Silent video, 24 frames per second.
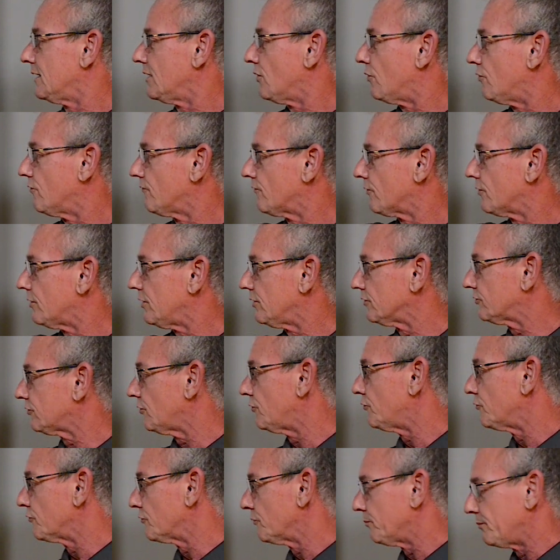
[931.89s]
Overall
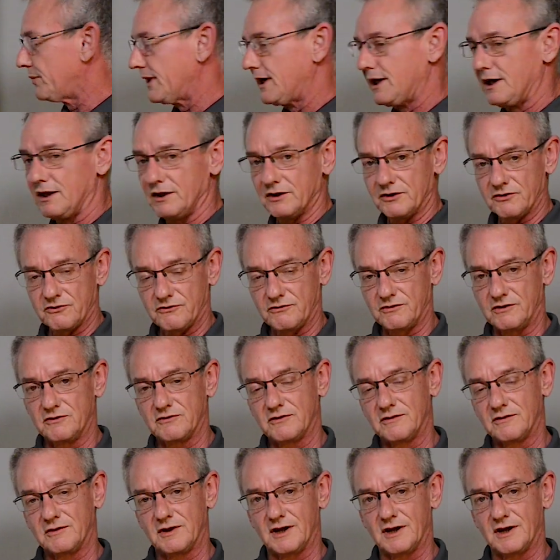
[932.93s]
tonal balance is,